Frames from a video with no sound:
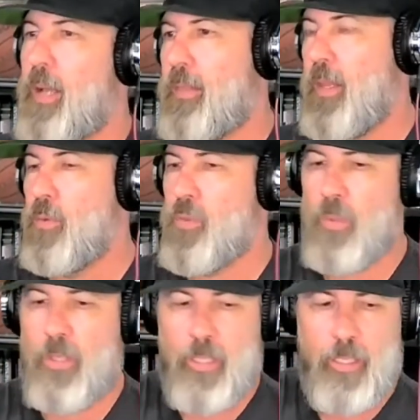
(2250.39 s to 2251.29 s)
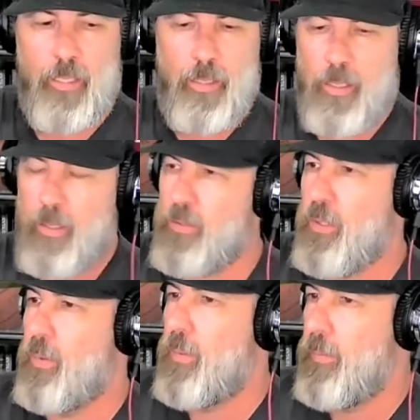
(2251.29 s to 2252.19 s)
I think, was really key there. So